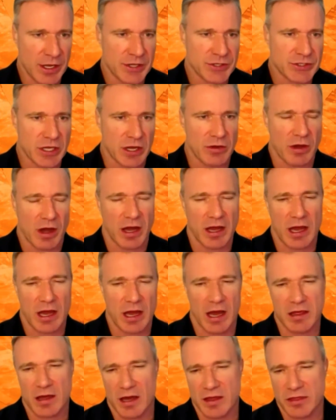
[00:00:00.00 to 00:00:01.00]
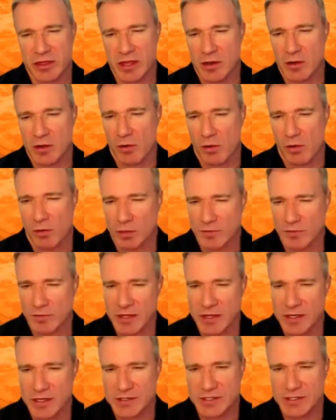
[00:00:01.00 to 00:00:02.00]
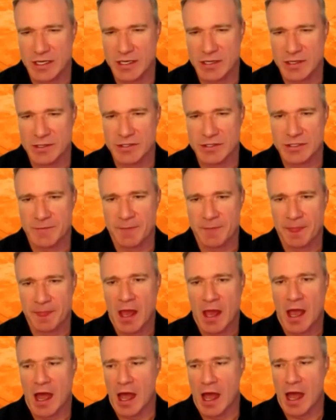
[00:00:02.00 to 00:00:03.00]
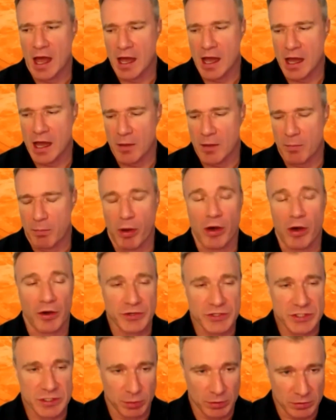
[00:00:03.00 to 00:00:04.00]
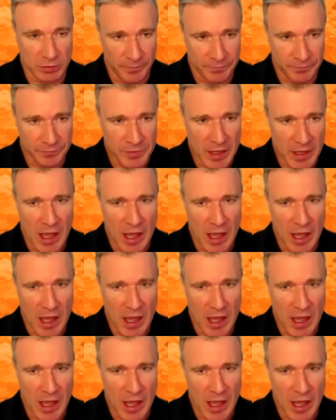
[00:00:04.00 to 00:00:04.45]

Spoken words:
So I think all of these things are possible,